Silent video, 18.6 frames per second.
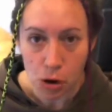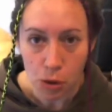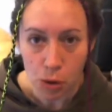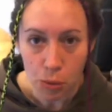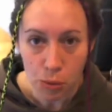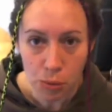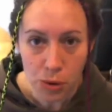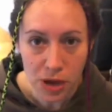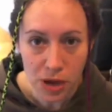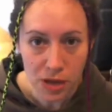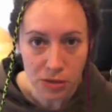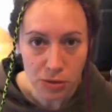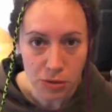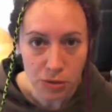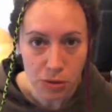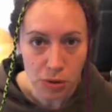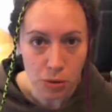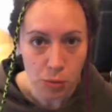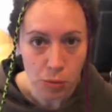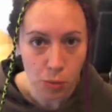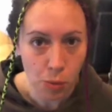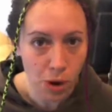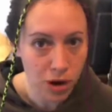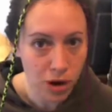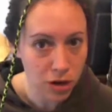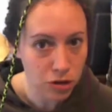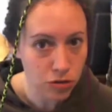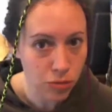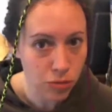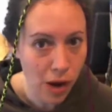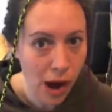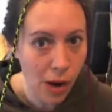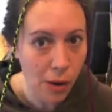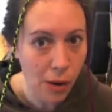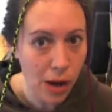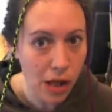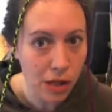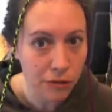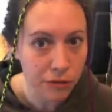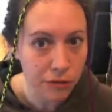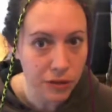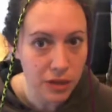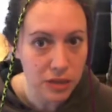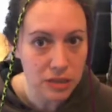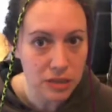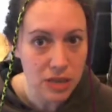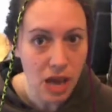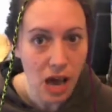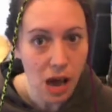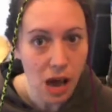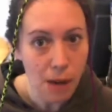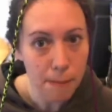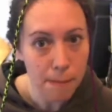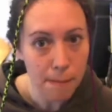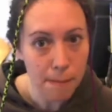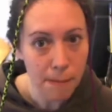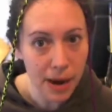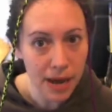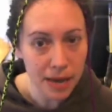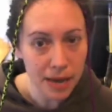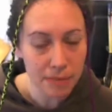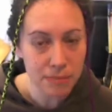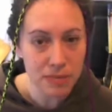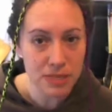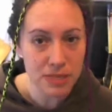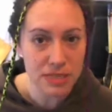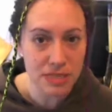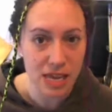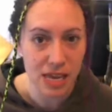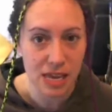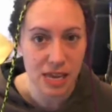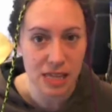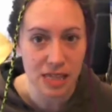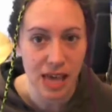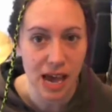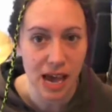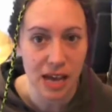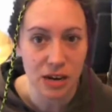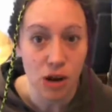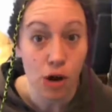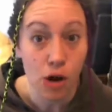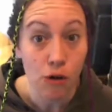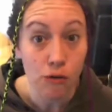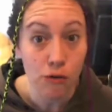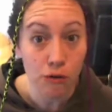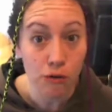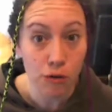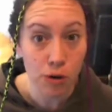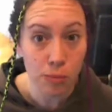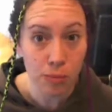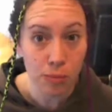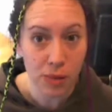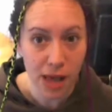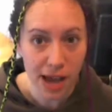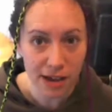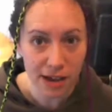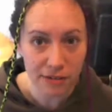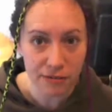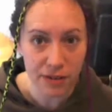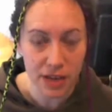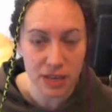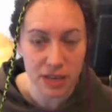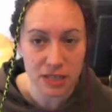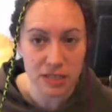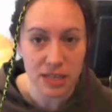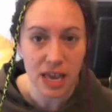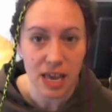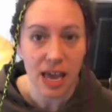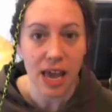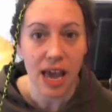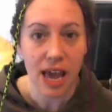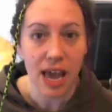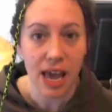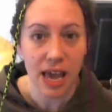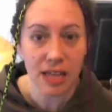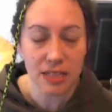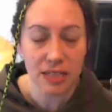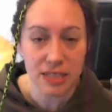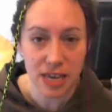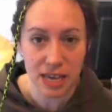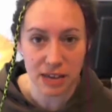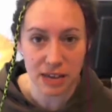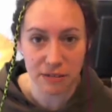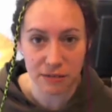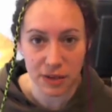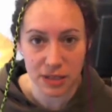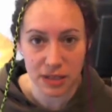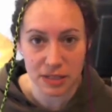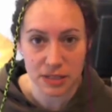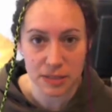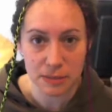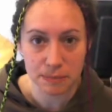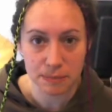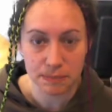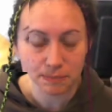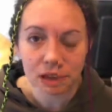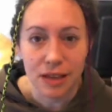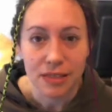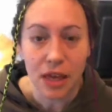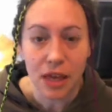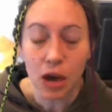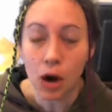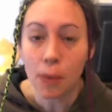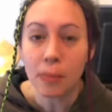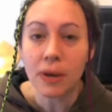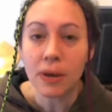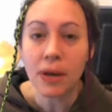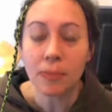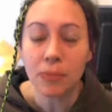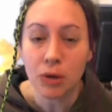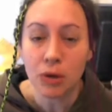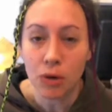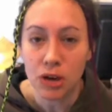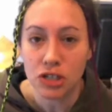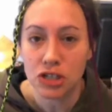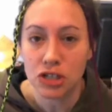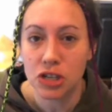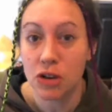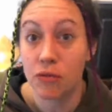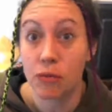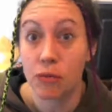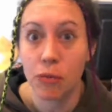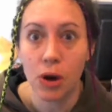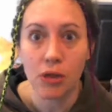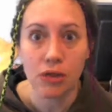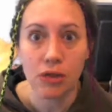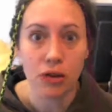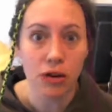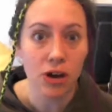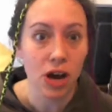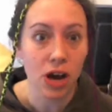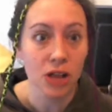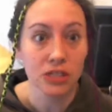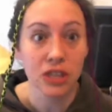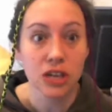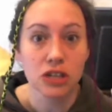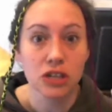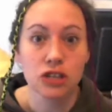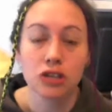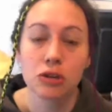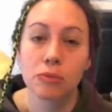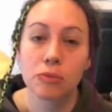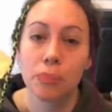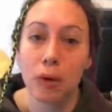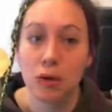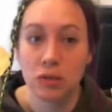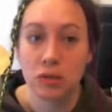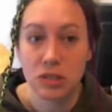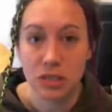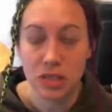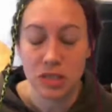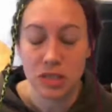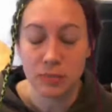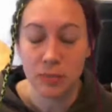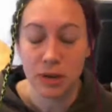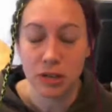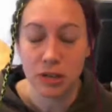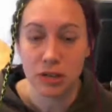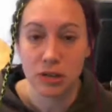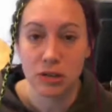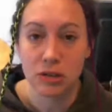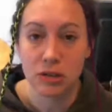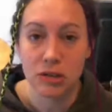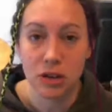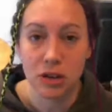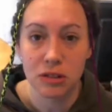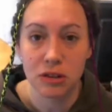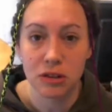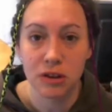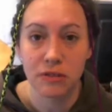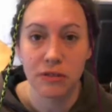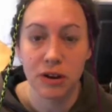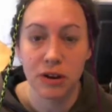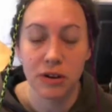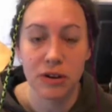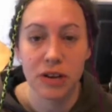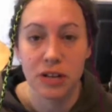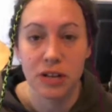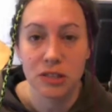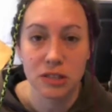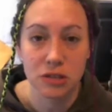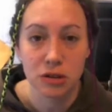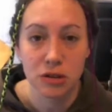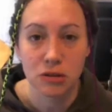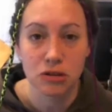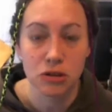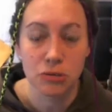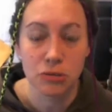with what a drow elf is might mistake that for blackface and take offense. They opened up the question of whether or not they should post these pictures on their various social